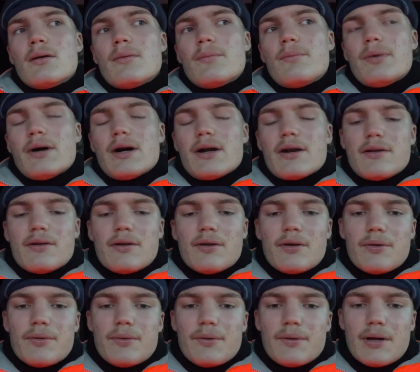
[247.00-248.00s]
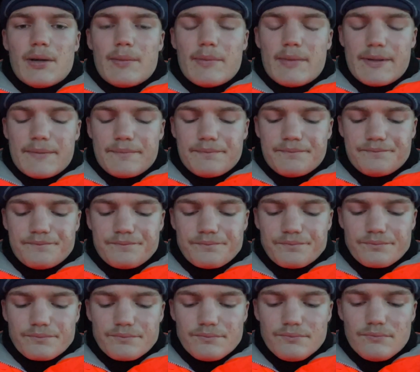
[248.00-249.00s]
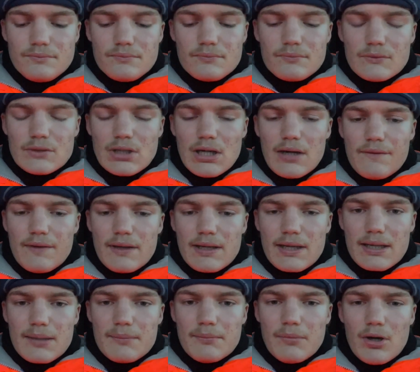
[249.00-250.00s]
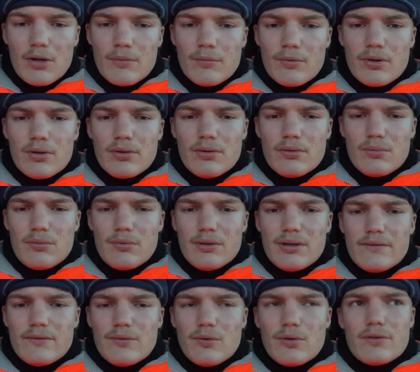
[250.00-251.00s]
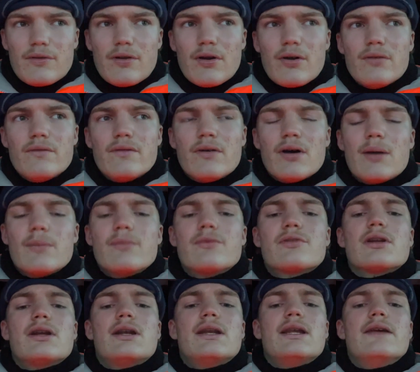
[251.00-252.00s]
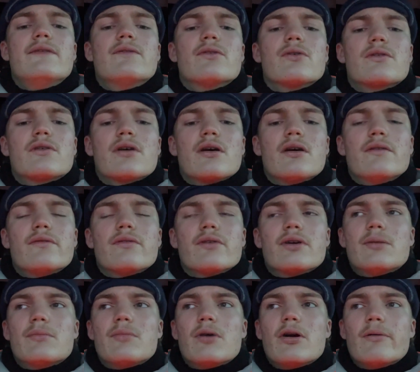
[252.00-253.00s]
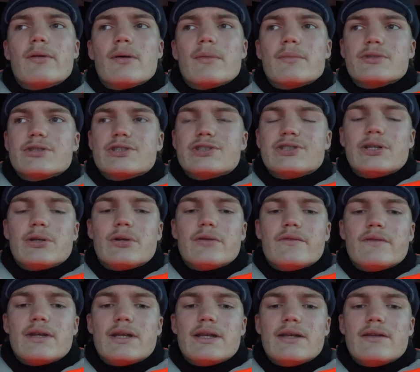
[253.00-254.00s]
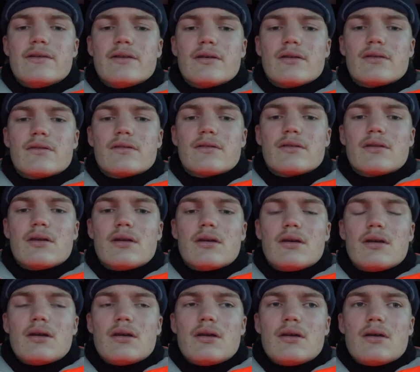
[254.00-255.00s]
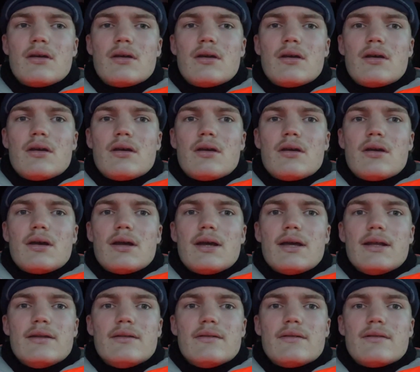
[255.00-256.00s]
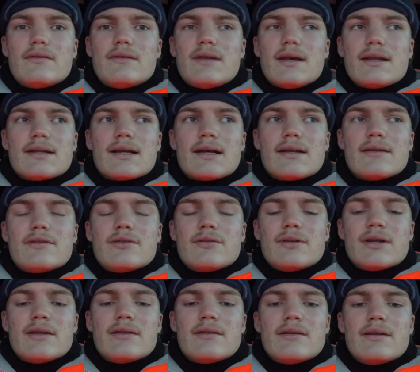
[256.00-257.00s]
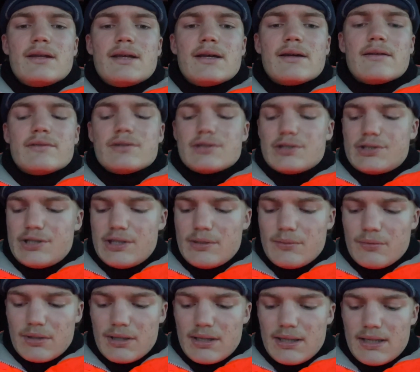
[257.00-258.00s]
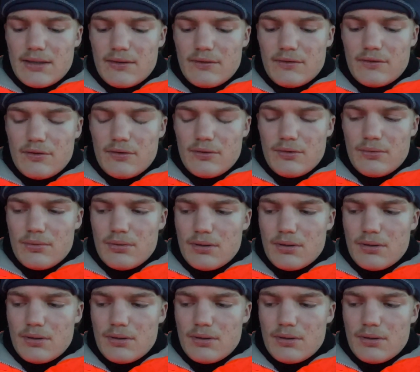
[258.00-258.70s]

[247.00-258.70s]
I don't know. I mean, I think at the moment with Ortova, I'm just going to leave Ortova at the moment. I'm going to stick with Elitus and take that to the end of the year and just see what it gets to.